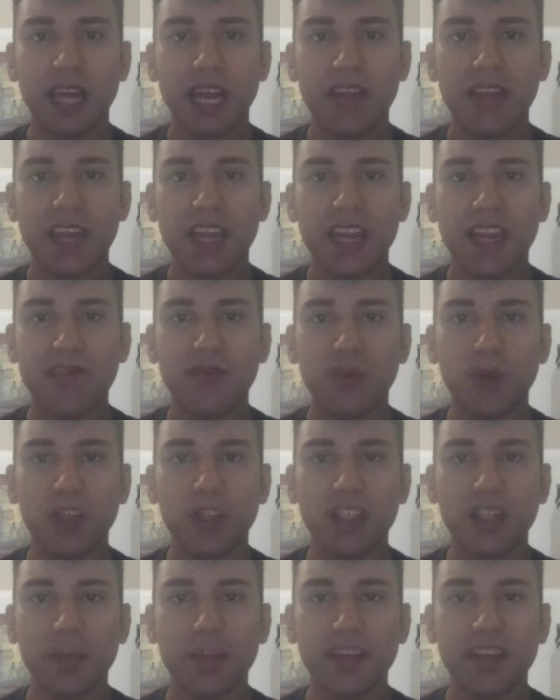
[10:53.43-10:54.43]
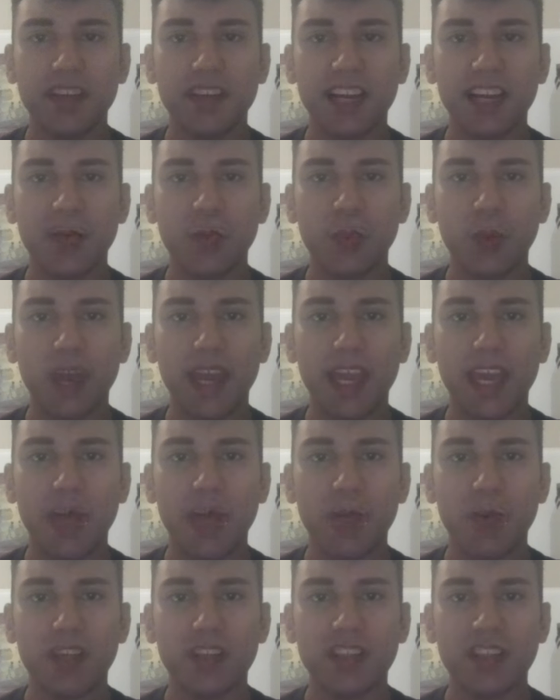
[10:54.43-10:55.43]
and then influence a particular way
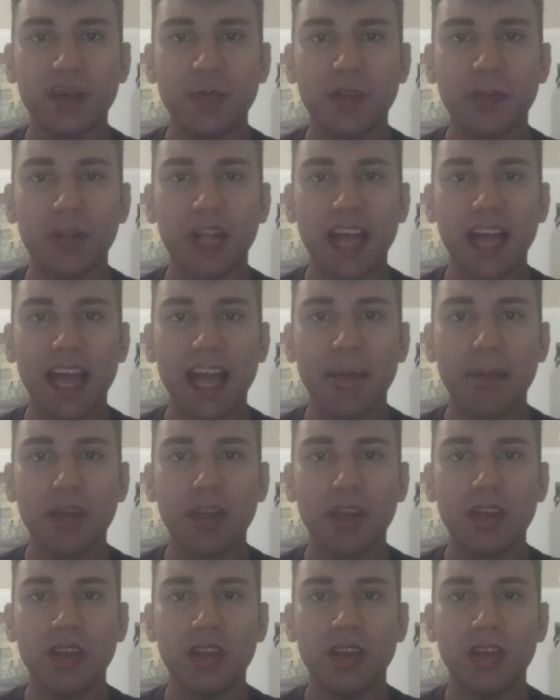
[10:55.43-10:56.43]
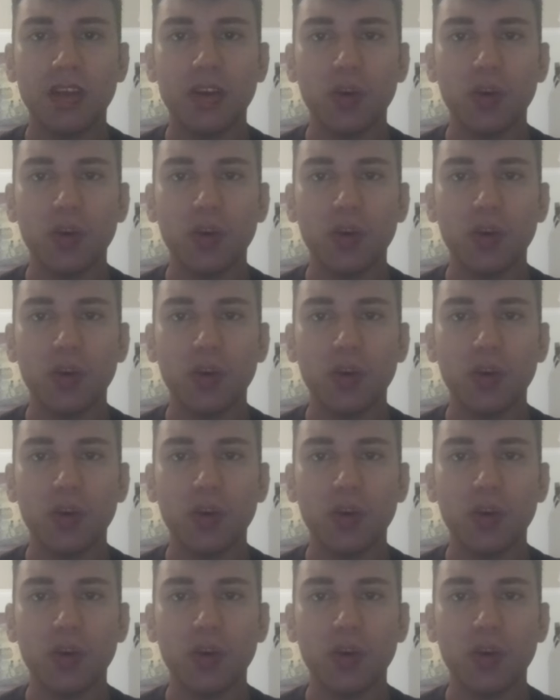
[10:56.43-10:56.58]
in which something will happen